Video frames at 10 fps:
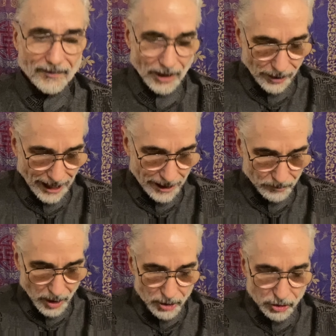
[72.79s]
Okay,
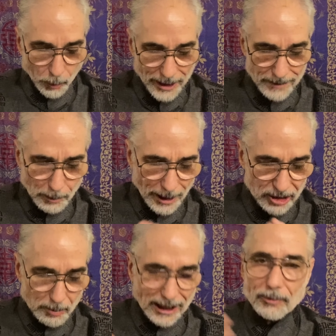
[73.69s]
so when
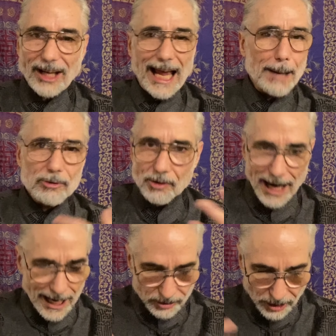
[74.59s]
information becomes abstract,